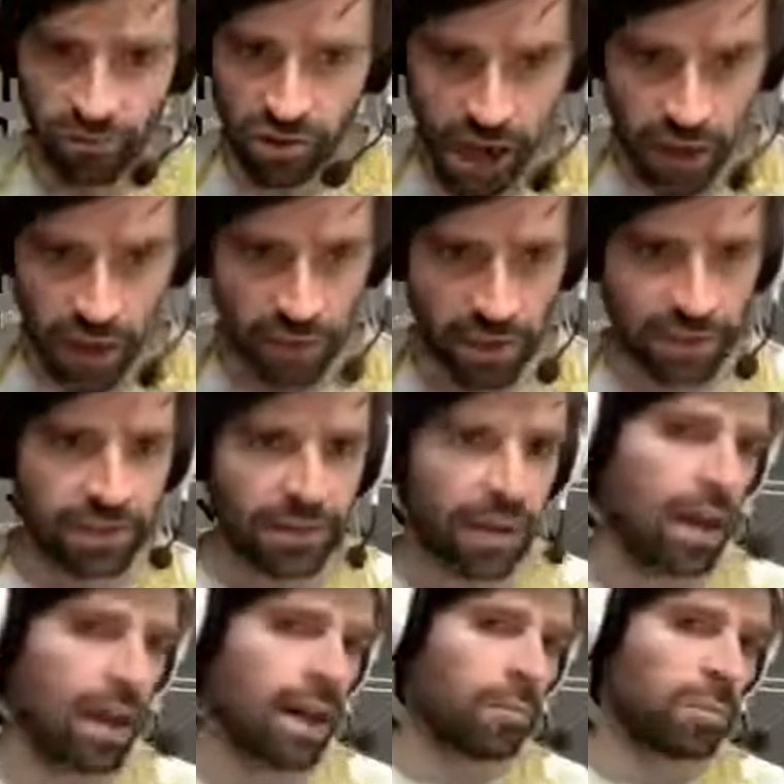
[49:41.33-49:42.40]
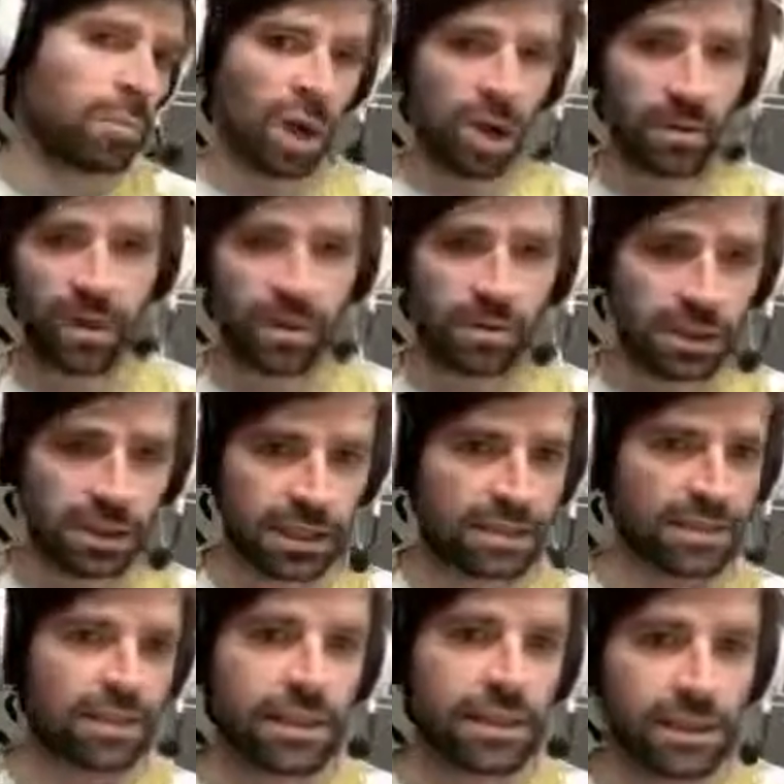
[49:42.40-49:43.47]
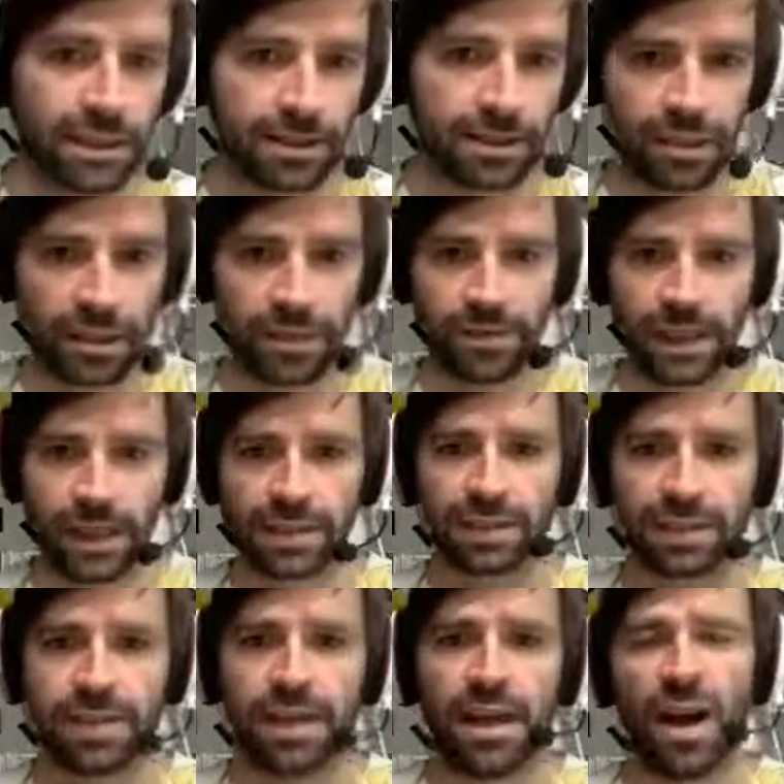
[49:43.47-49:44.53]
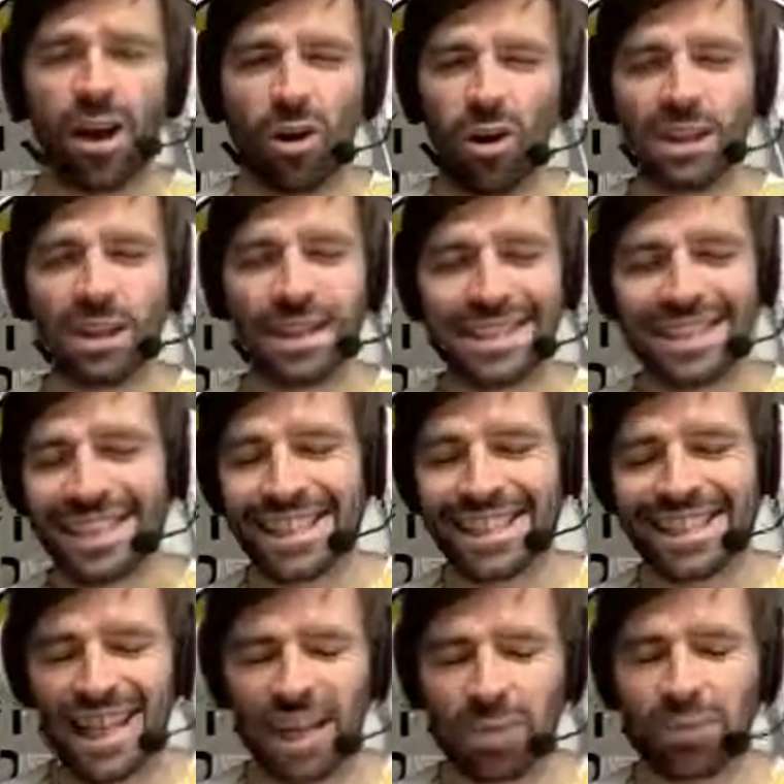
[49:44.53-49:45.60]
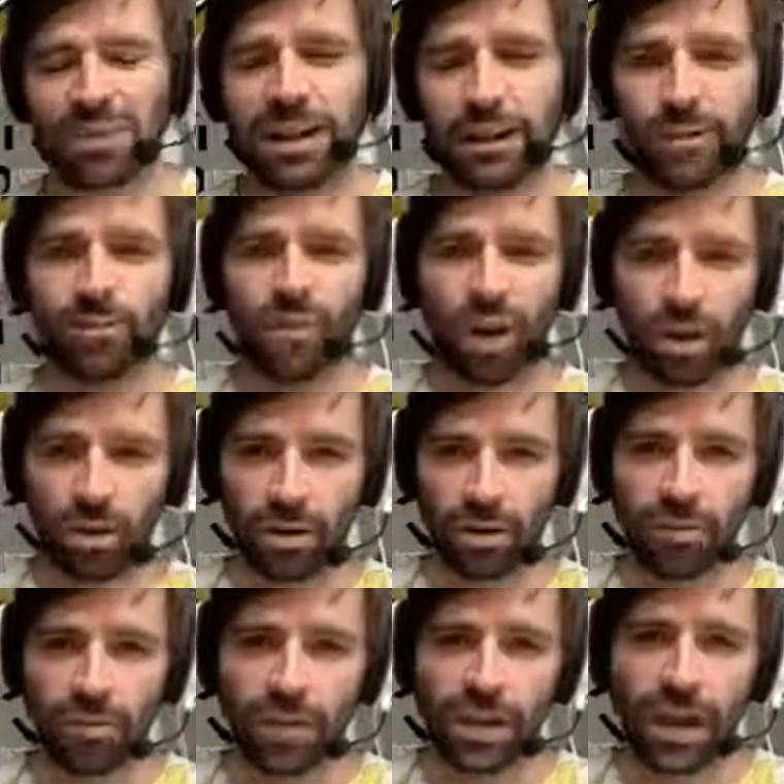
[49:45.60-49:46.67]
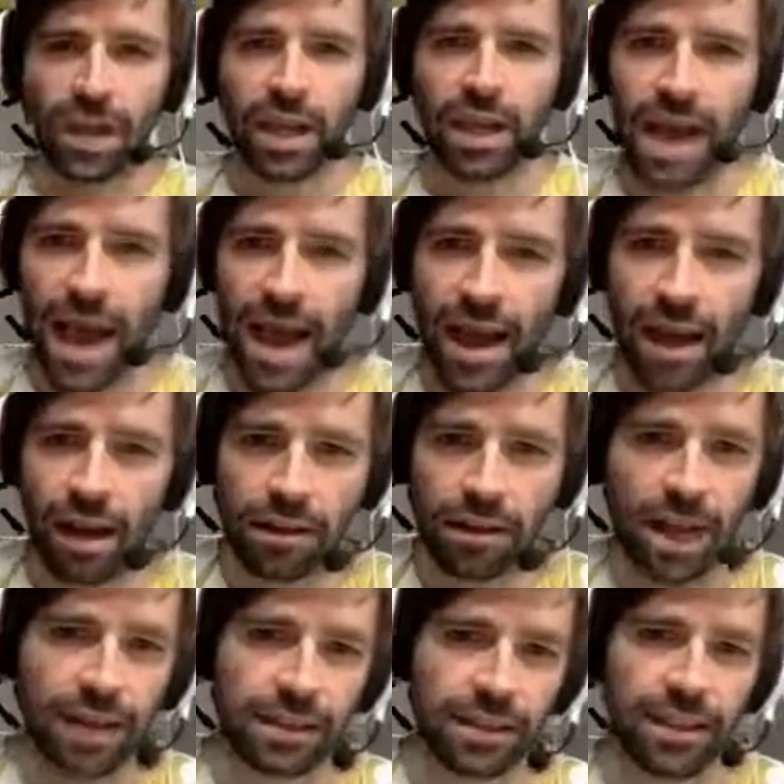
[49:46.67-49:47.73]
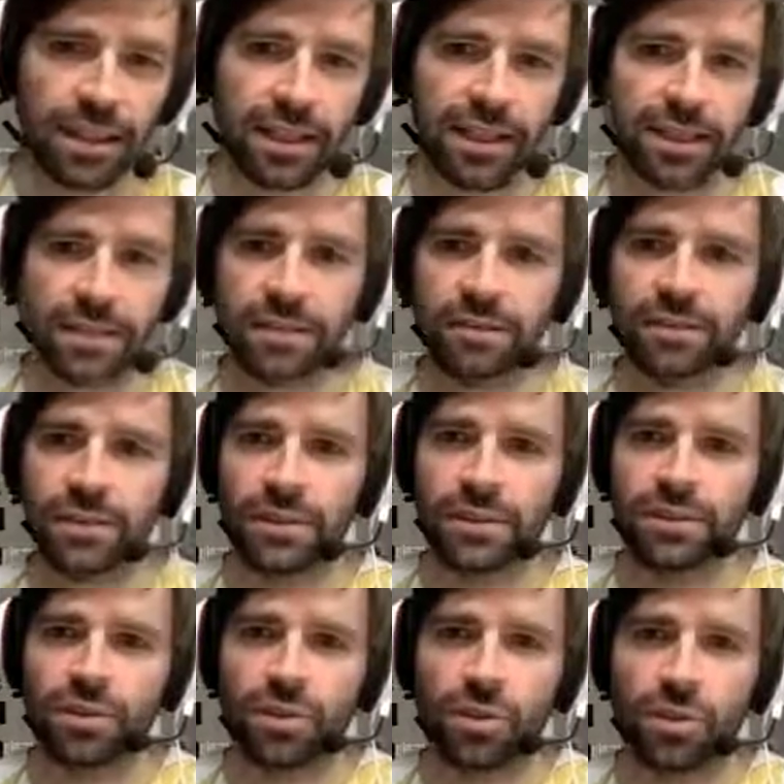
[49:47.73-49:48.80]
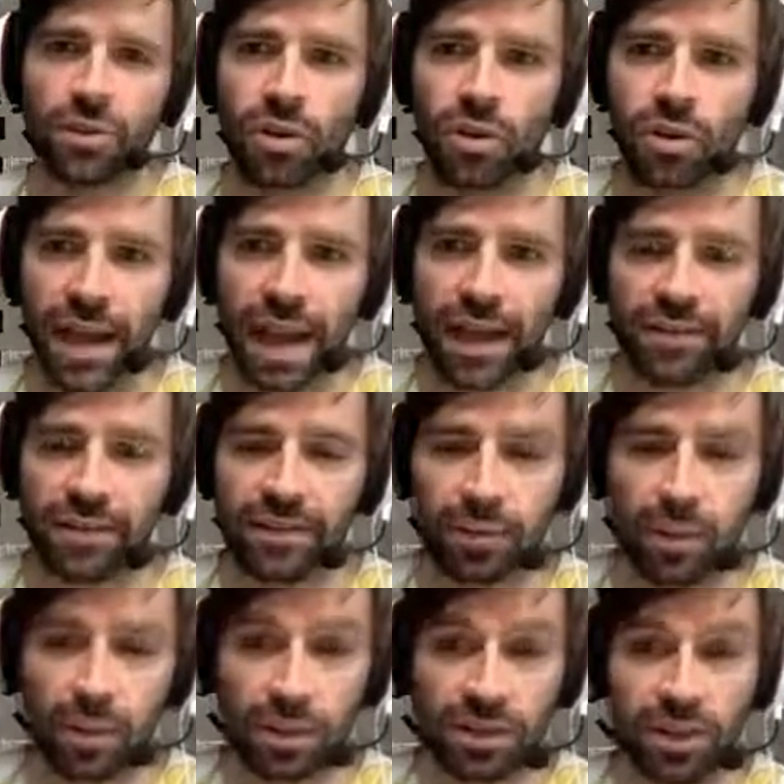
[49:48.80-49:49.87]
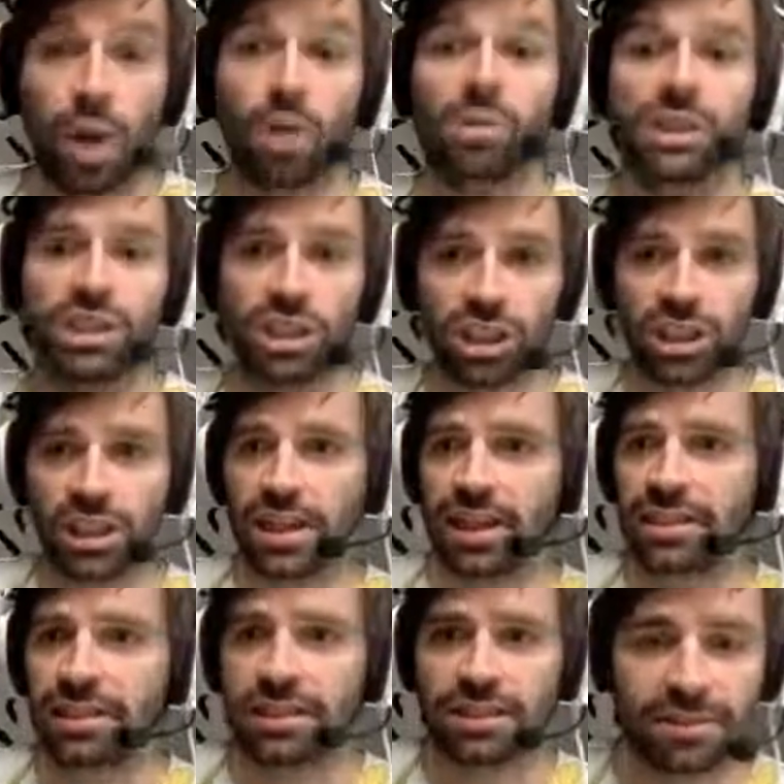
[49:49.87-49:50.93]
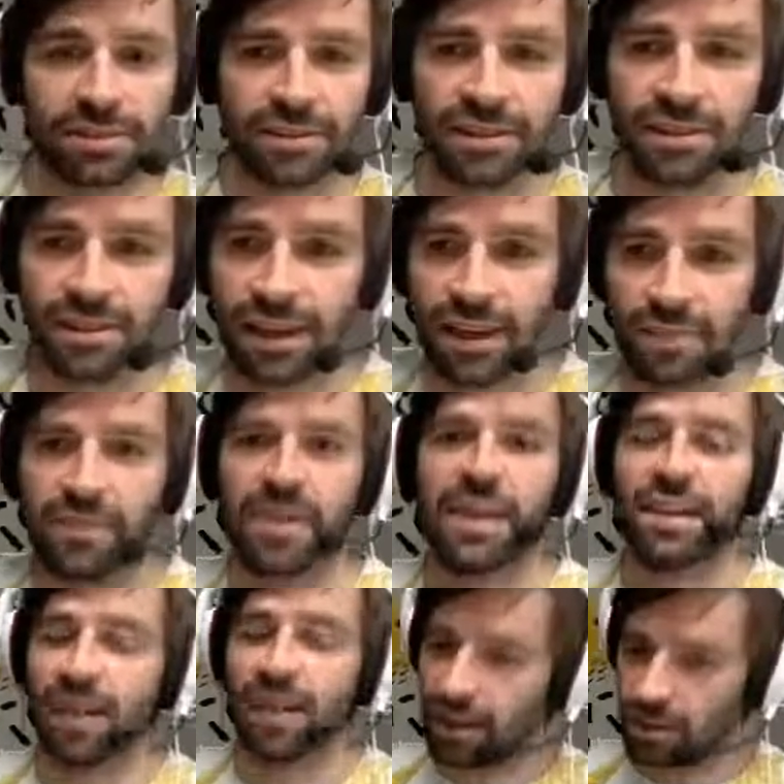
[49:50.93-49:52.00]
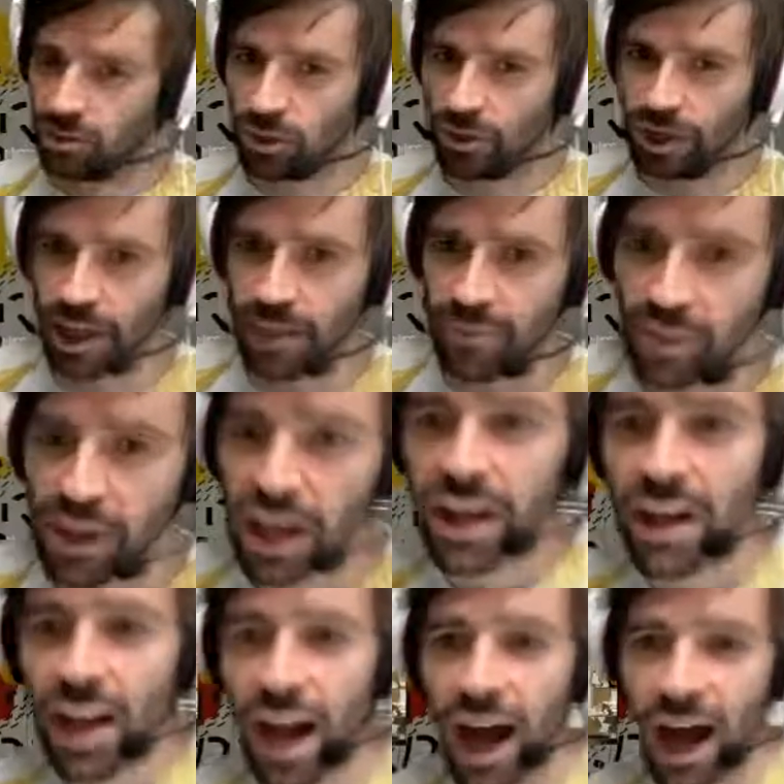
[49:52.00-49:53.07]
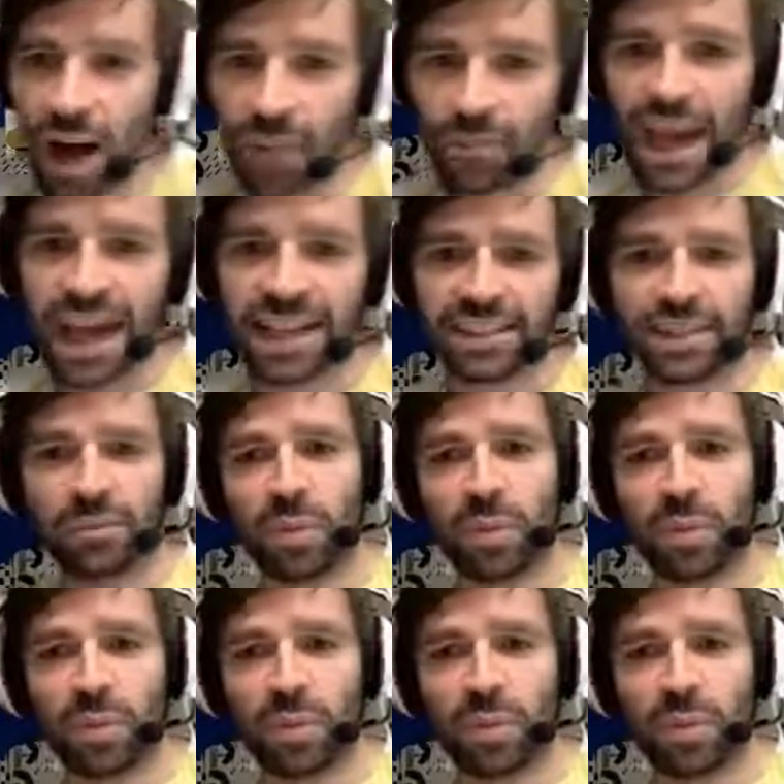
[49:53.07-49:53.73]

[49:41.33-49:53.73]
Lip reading: So the freshness of jammers, blocker penalties, solidity of defense, all of these things kind of play a role in how likely it is for you to score X number of points. Holy shit, I just noticed the time. I swore again.